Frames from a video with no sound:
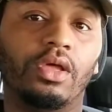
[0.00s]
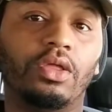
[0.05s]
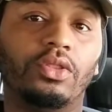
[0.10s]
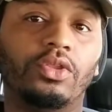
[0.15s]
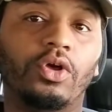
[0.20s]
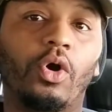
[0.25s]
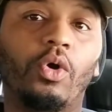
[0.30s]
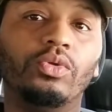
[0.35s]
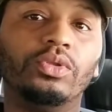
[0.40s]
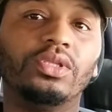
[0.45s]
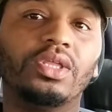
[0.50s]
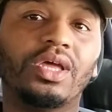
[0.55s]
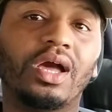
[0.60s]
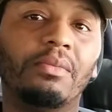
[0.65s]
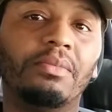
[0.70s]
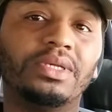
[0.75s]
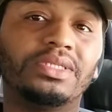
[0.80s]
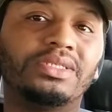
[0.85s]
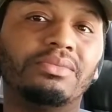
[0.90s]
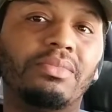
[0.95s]
The only thing I
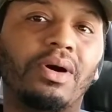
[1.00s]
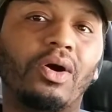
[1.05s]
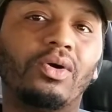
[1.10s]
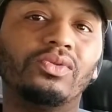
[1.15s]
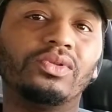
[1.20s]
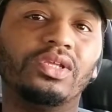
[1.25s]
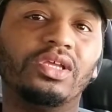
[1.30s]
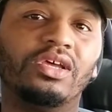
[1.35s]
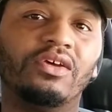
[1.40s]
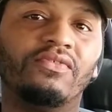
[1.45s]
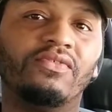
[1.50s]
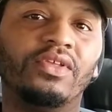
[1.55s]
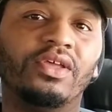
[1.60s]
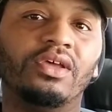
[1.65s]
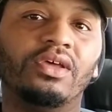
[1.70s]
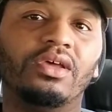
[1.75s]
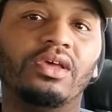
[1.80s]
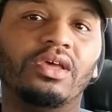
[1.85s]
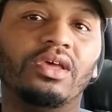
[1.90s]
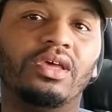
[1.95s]
miss about Lyft
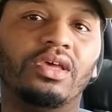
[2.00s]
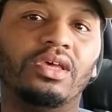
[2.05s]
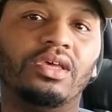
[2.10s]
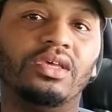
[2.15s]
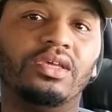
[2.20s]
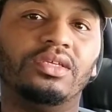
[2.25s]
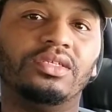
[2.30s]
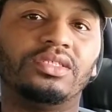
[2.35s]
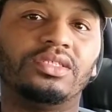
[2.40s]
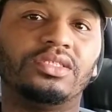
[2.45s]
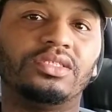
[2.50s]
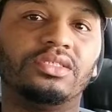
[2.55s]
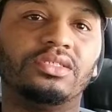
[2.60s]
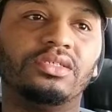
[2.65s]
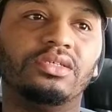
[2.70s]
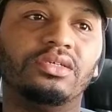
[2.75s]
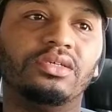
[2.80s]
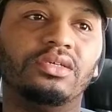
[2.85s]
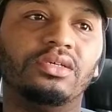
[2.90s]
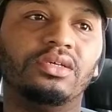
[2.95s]
is
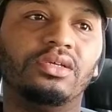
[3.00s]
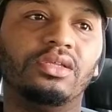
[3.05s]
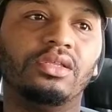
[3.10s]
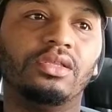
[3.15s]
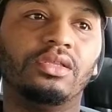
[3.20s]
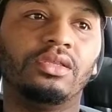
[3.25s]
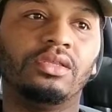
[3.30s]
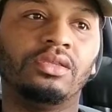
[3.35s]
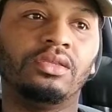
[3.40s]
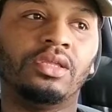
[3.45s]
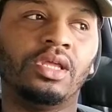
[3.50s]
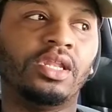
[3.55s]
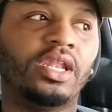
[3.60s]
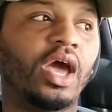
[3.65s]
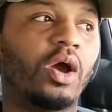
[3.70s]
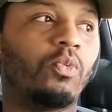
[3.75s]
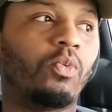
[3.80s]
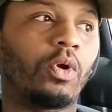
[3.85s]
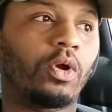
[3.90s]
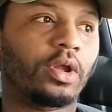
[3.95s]
the
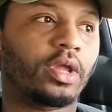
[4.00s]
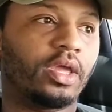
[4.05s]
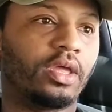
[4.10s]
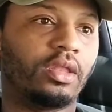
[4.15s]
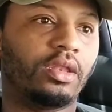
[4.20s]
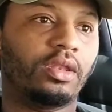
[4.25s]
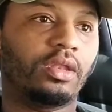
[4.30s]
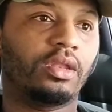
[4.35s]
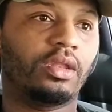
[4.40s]
networking.